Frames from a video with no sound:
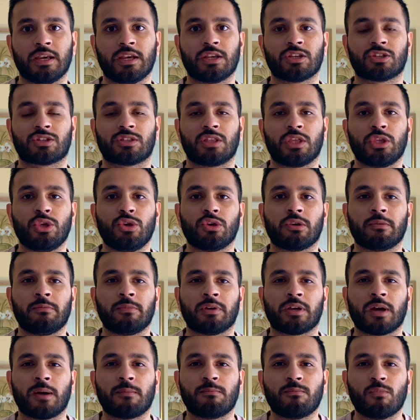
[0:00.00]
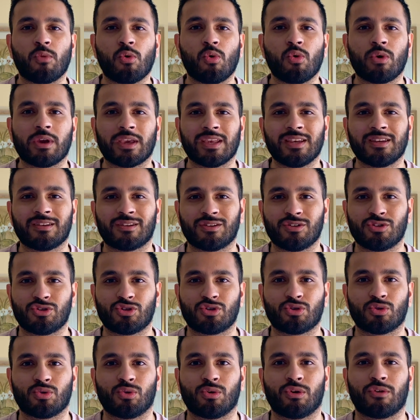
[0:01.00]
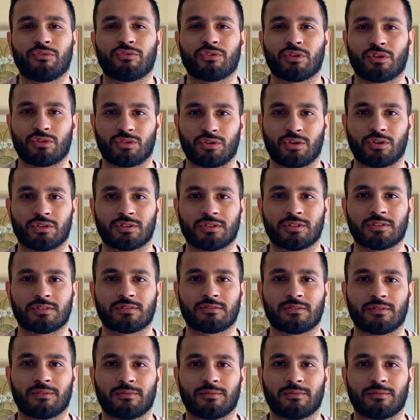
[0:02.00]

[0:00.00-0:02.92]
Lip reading: so that you can become more in control of your thoughts.